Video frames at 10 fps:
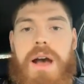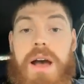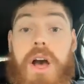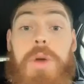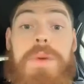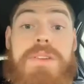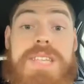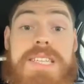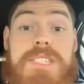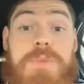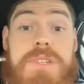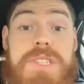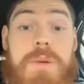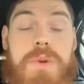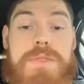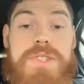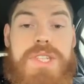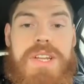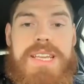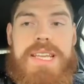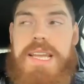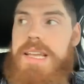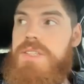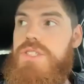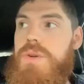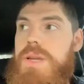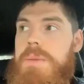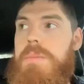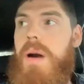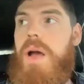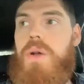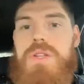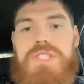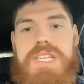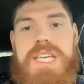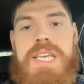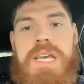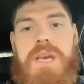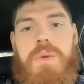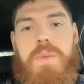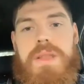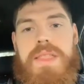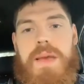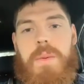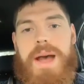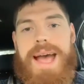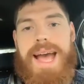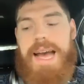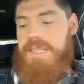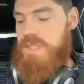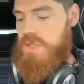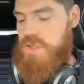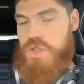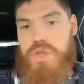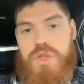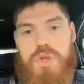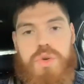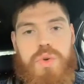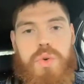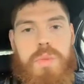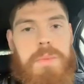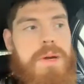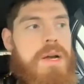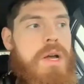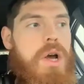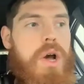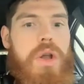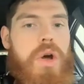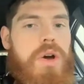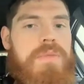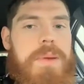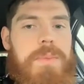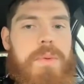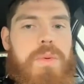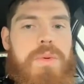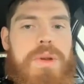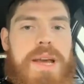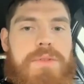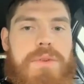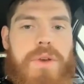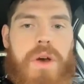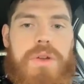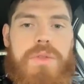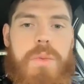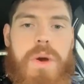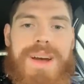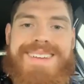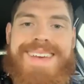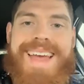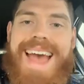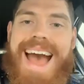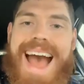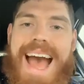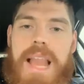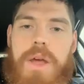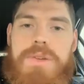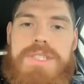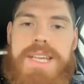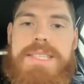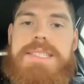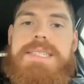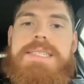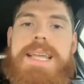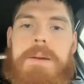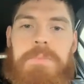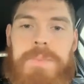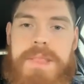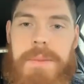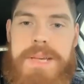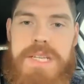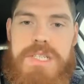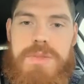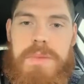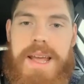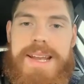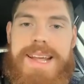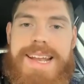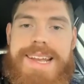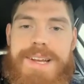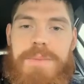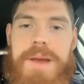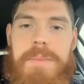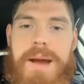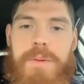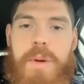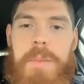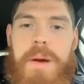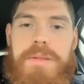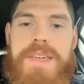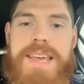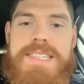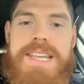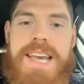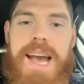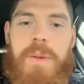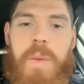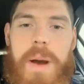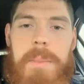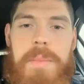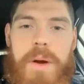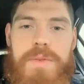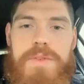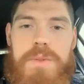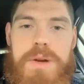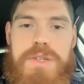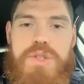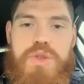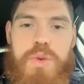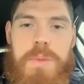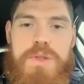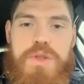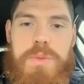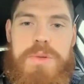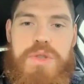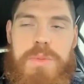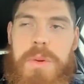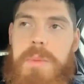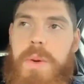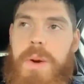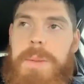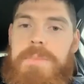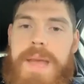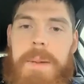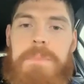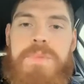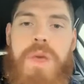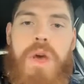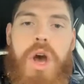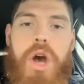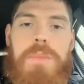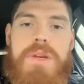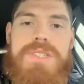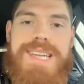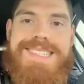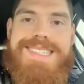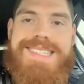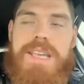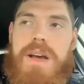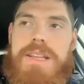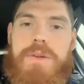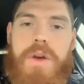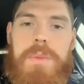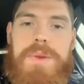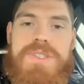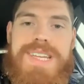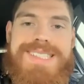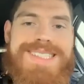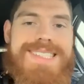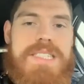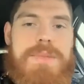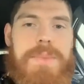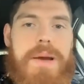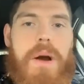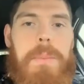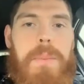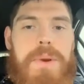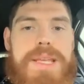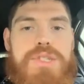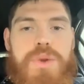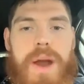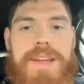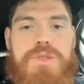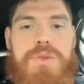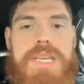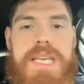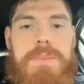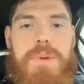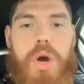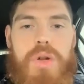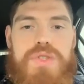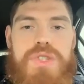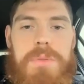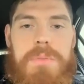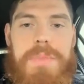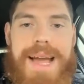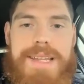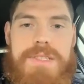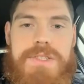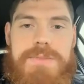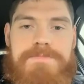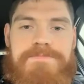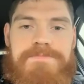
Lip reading: homeostasis because they would have studied it during biology when they were at school, but a lot of people will never have heard the word allostasis. Now, let me explain a little bit about what both is and why both of them are super, super, super important. Now, homeostasis, the idea of homeostasis is about our body trying to keep constant balance.